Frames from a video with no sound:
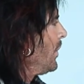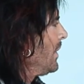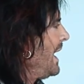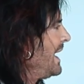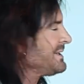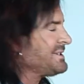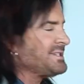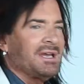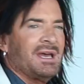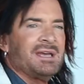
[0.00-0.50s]

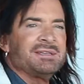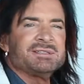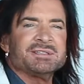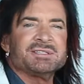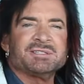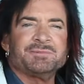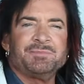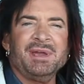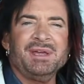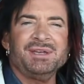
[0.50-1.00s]
As a
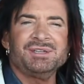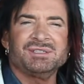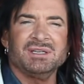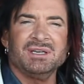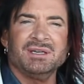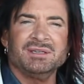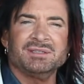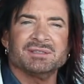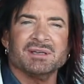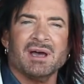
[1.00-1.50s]

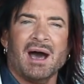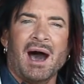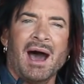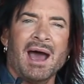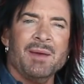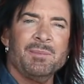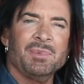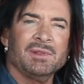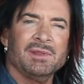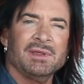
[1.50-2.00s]
species,
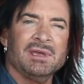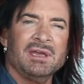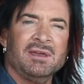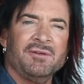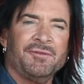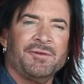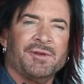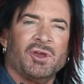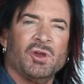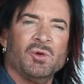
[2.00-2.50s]
I
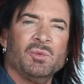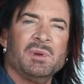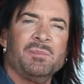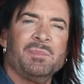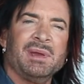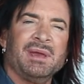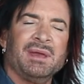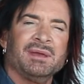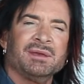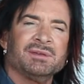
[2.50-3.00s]
believe human
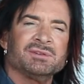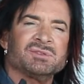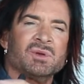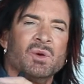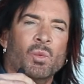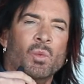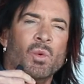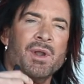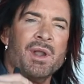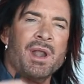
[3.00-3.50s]
beings
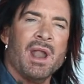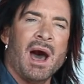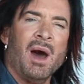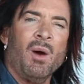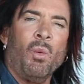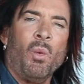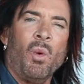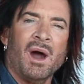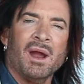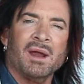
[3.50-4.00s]
were
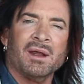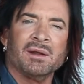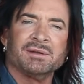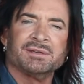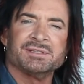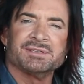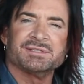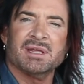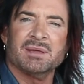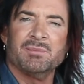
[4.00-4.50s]
not
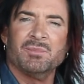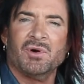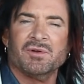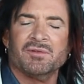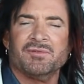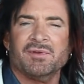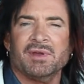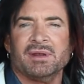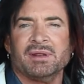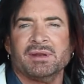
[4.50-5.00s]
wired to stay
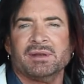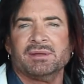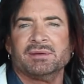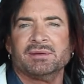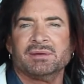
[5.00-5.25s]
motivated.